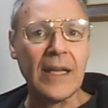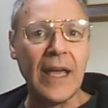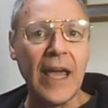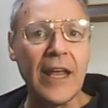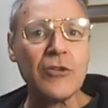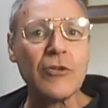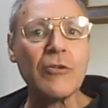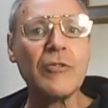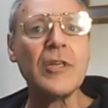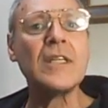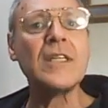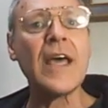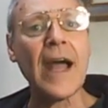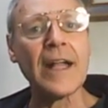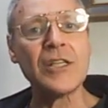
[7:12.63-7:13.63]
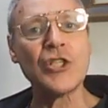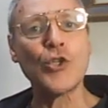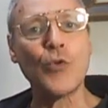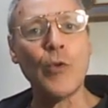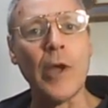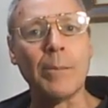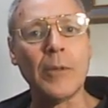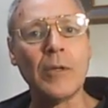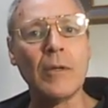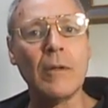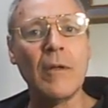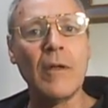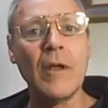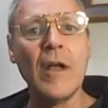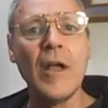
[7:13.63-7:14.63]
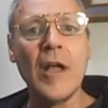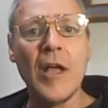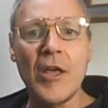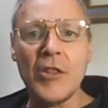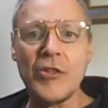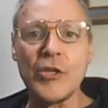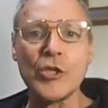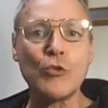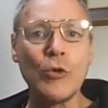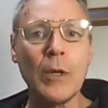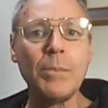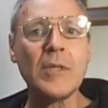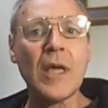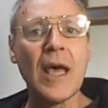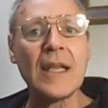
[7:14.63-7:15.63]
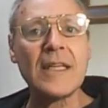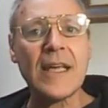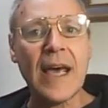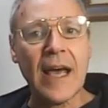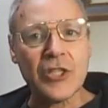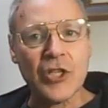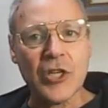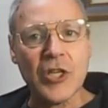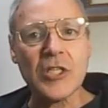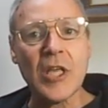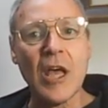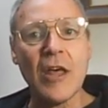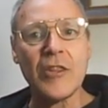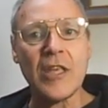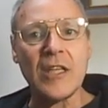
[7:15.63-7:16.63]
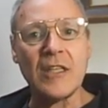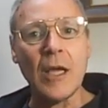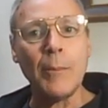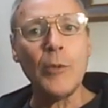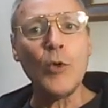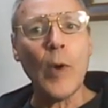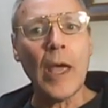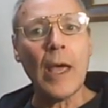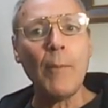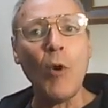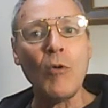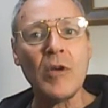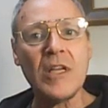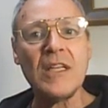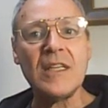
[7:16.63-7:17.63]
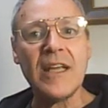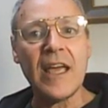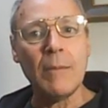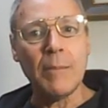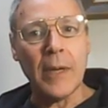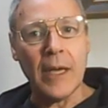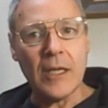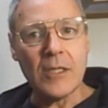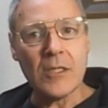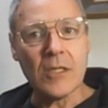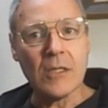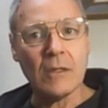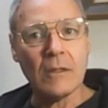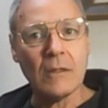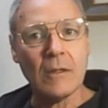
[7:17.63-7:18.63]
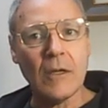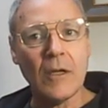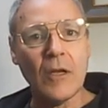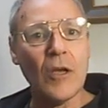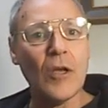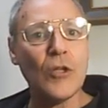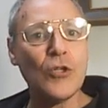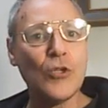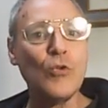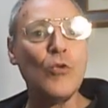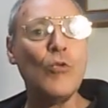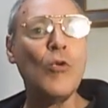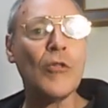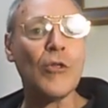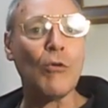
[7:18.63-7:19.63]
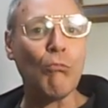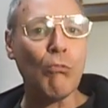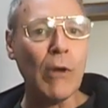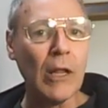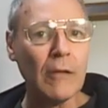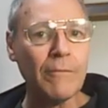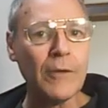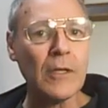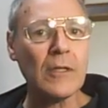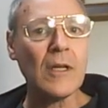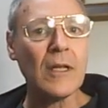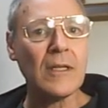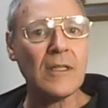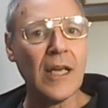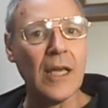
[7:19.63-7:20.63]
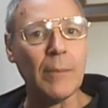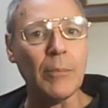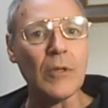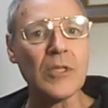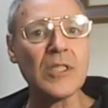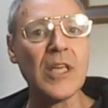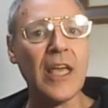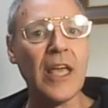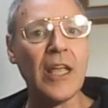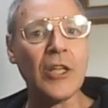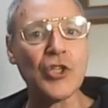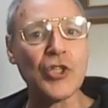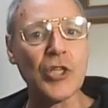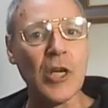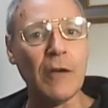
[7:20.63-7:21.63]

and enter the attached script. The script attaches the WMOD database to the relevant tables in